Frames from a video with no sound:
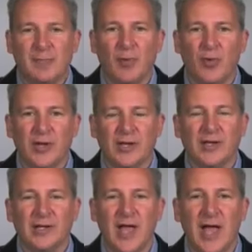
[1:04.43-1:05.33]
a
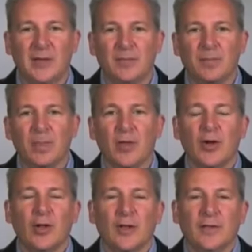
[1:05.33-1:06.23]
weakening yen,
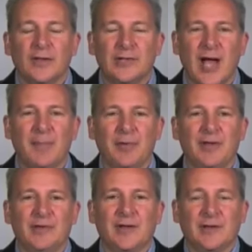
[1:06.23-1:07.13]
the
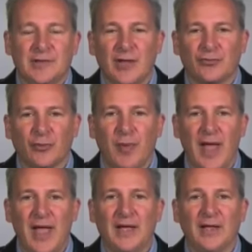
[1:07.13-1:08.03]
Japanese central
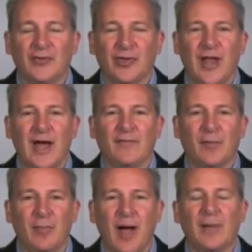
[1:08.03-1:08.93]
bank is going to have to buy